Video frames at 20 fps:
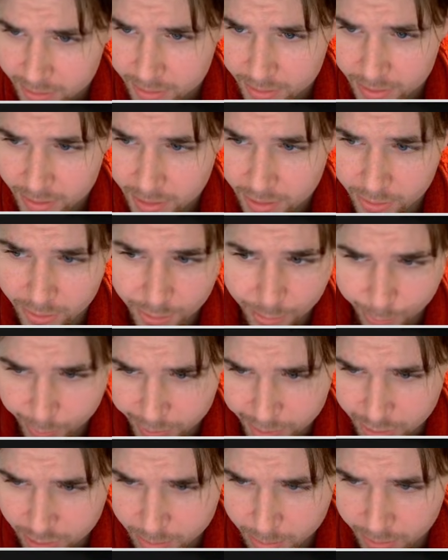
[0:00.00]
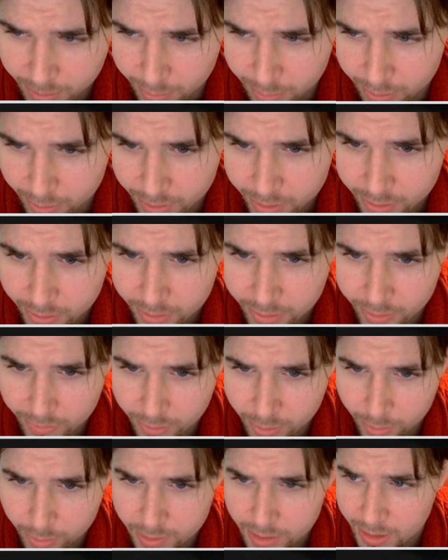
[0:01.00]
here we just play rook here. If
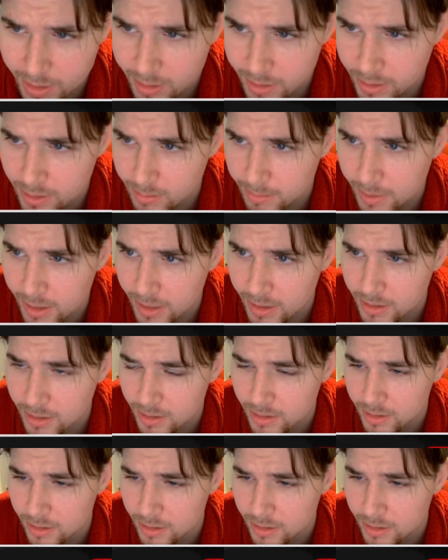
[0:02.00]
you take, it's mate.